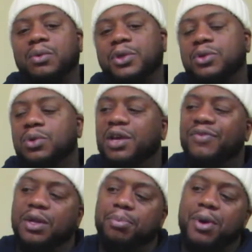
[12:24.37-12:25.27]
when you
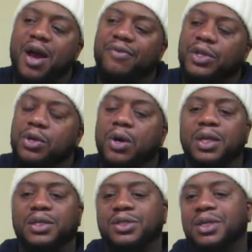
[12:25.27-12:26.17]
living in poverty,
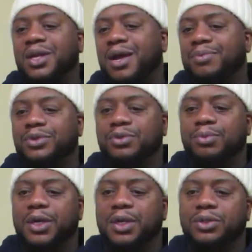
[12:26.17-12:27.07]
all that shit happens,
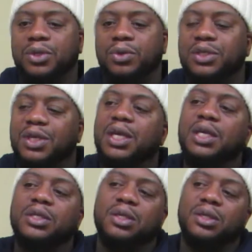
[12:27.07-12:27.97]
man. So it's
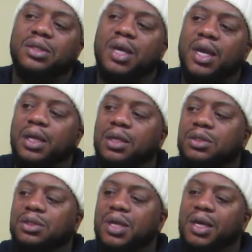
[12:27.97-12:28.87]
easy to say
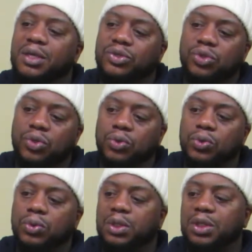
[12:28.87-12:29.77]
stay in school
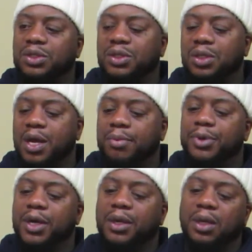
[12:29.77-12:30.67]
and this and that,
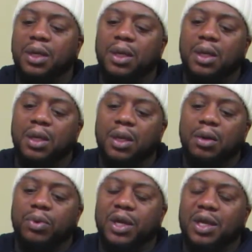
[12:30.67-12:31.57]
but
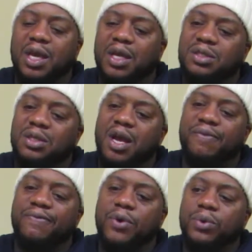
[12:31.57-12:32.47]
when a kid's
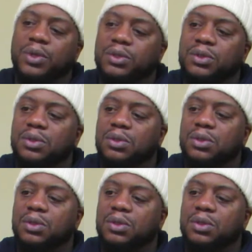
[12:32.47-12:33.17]
not focused